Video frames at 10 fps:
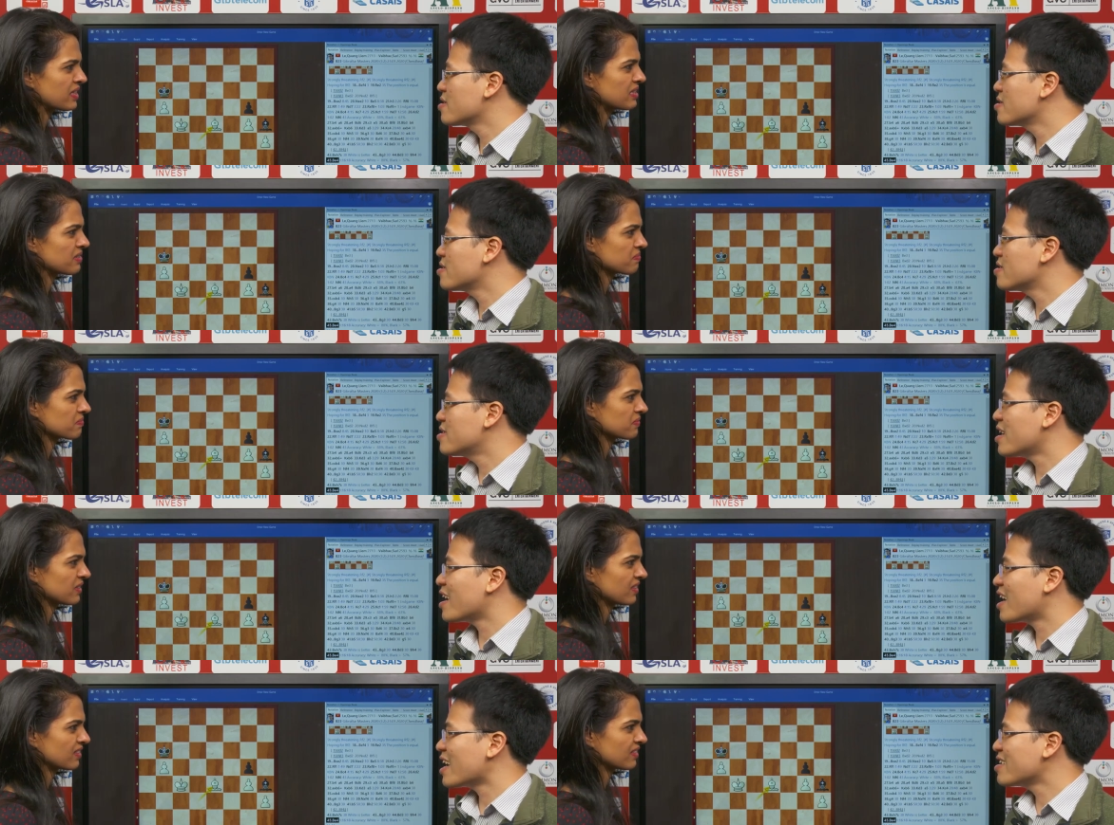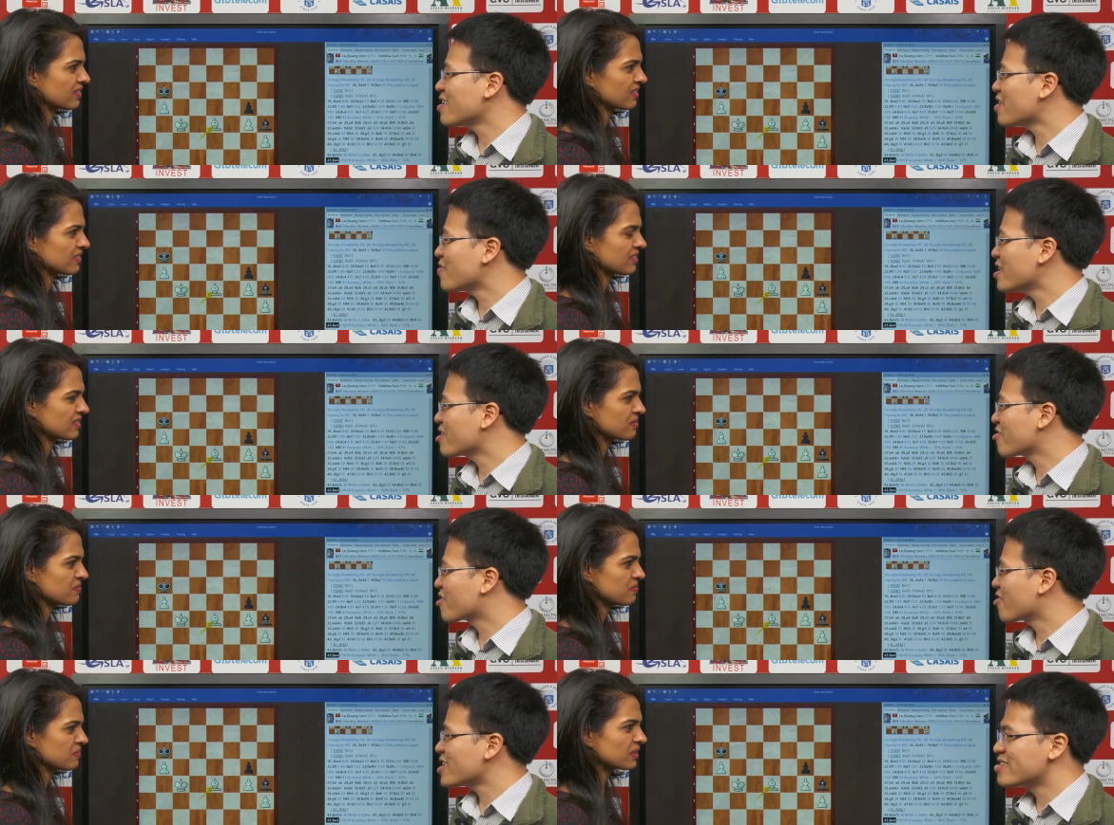Speaker 1: any.
Speaker 2: Yeah, I don't have any
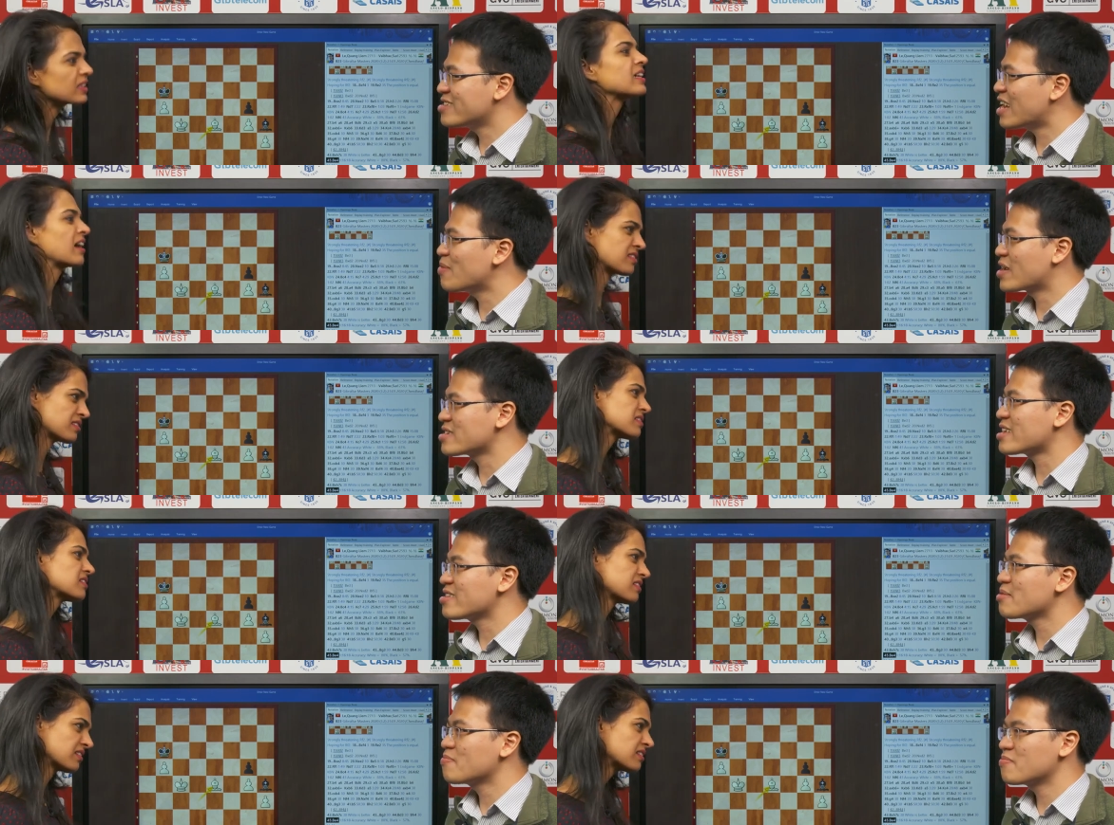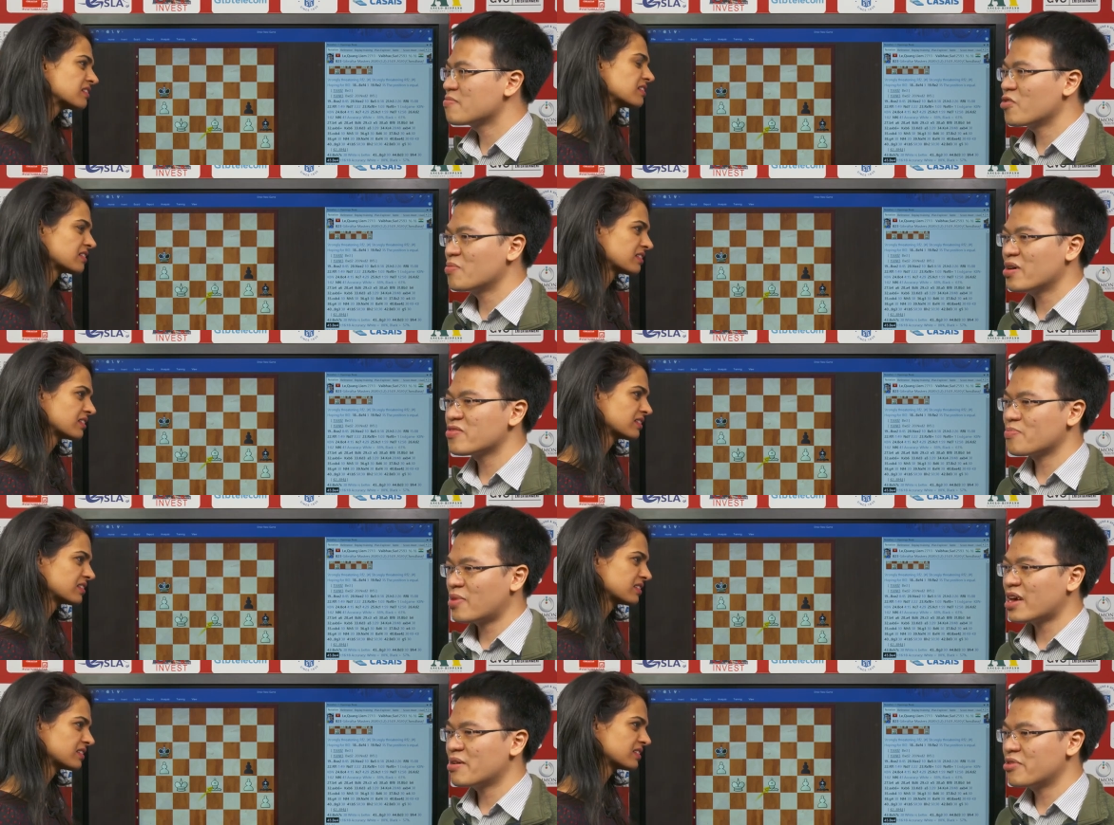regret today yes. because I think we both
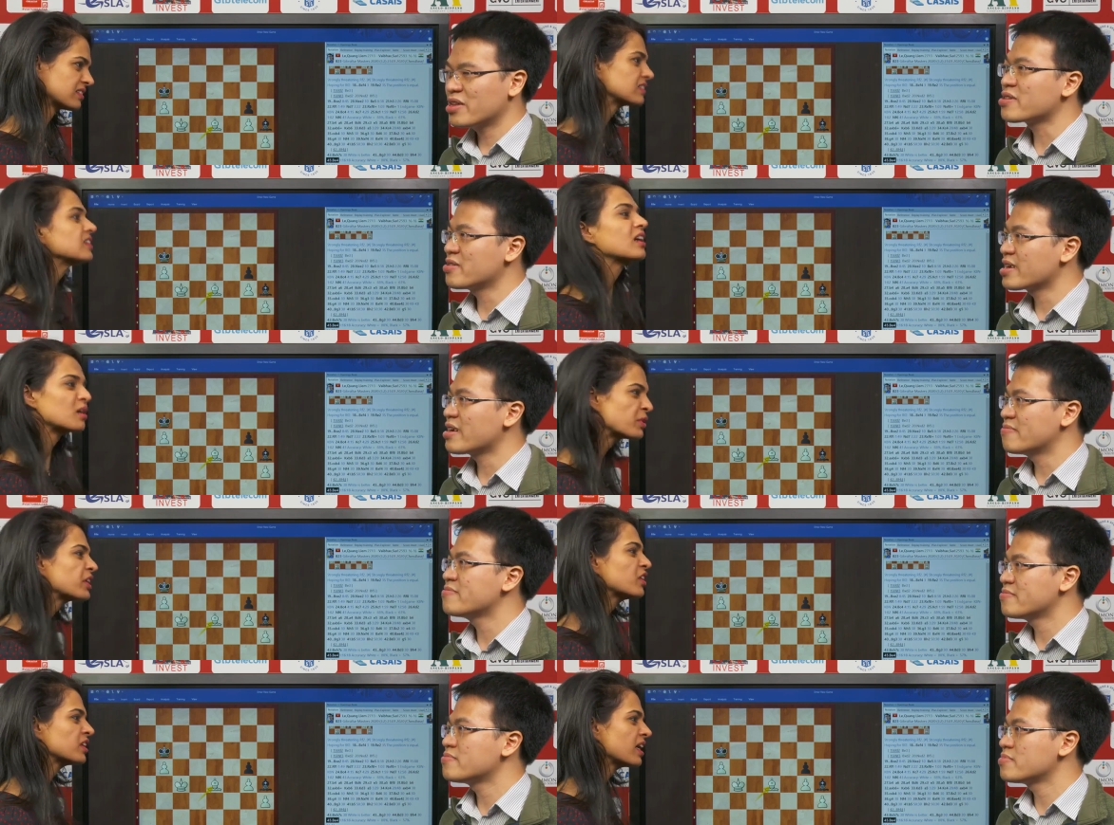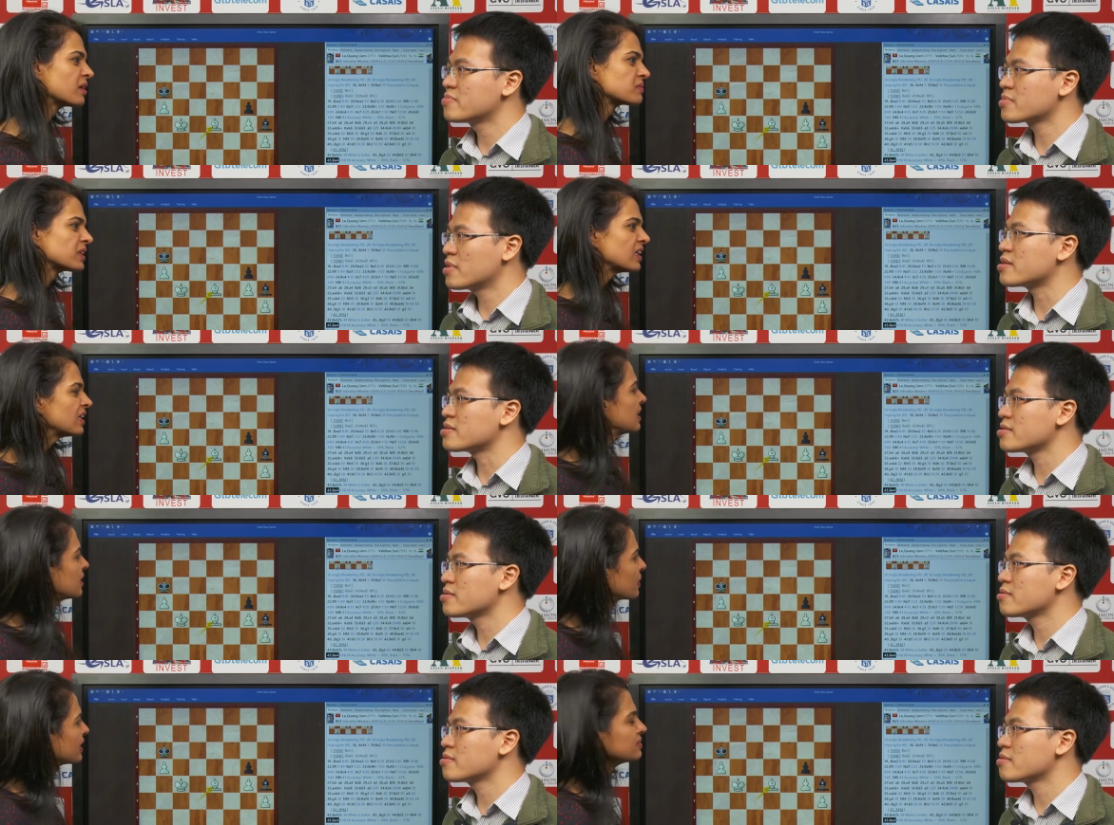play a pretty good game. A pretty
Speaker 1: good game. Yes.
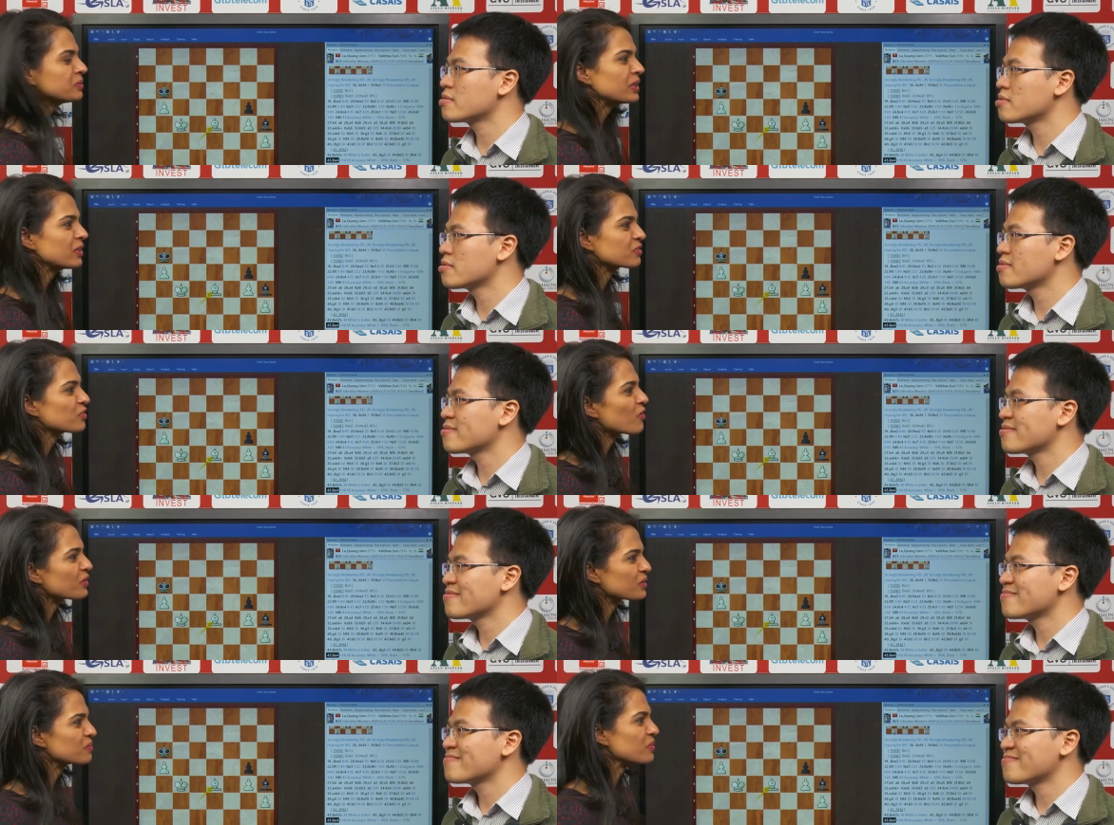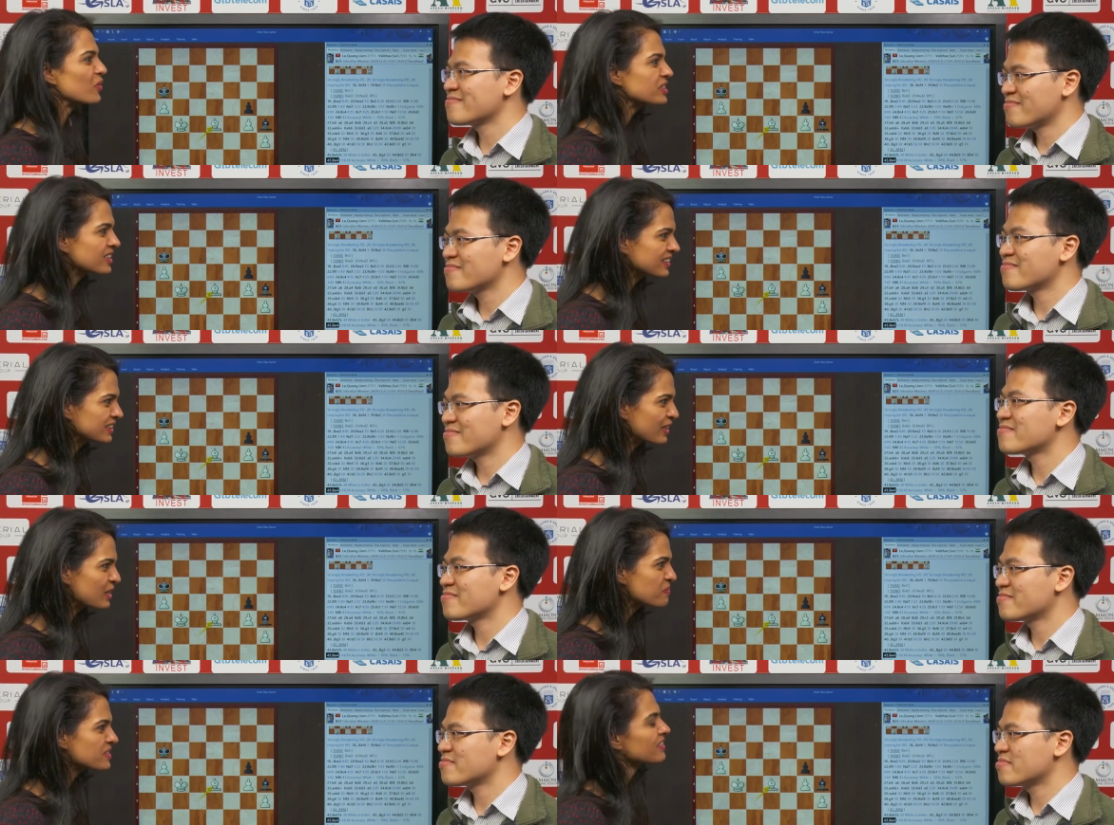Well, we look forward to more such
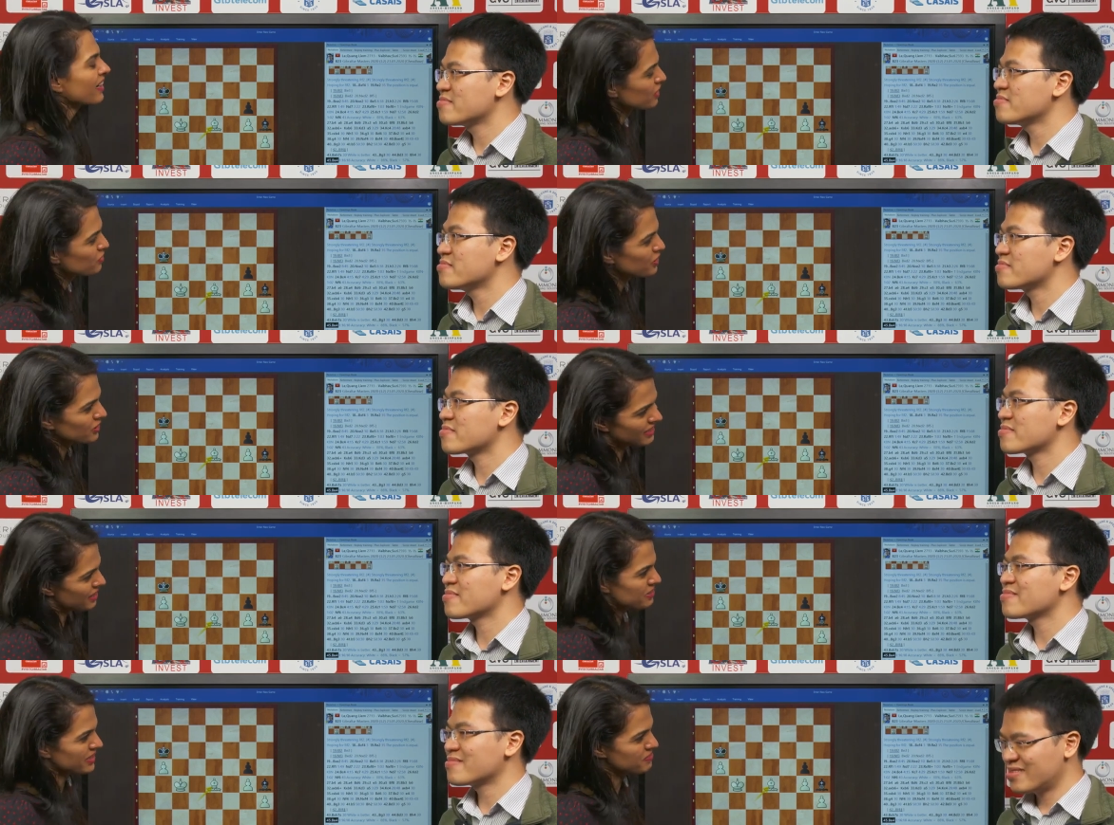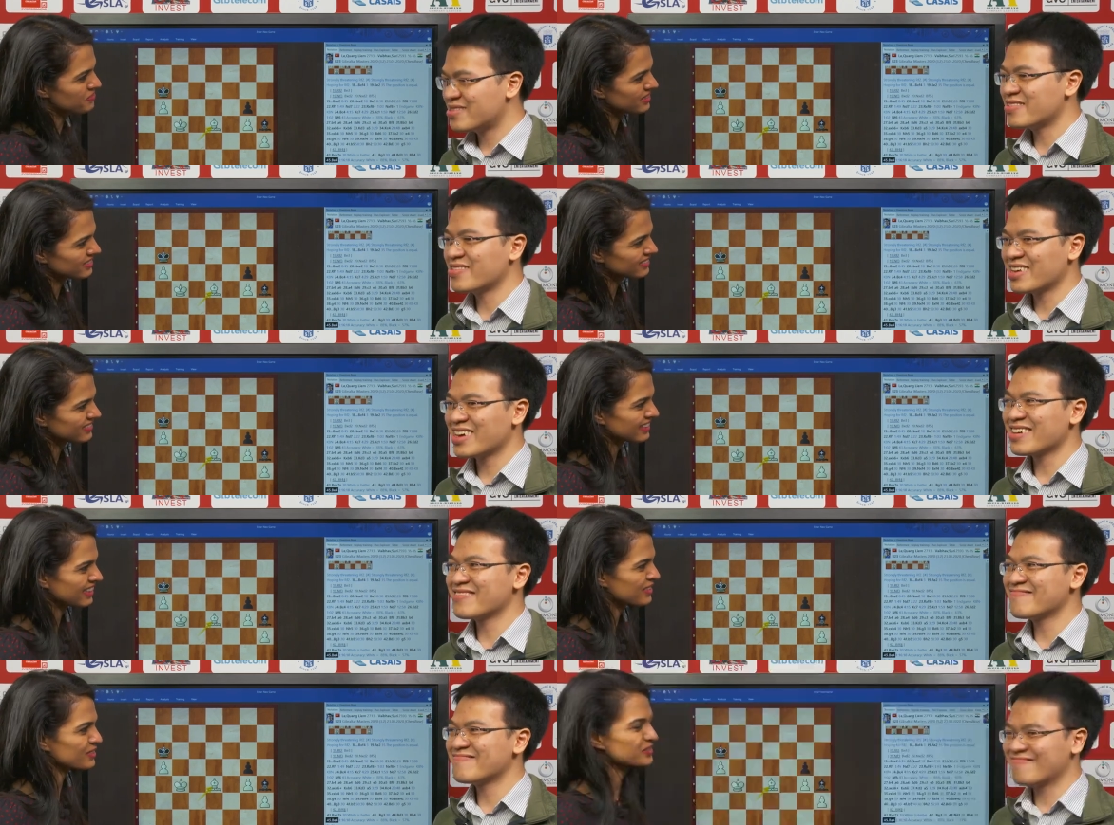games. Thank mm. you for your time, Liem. Sure, thank you.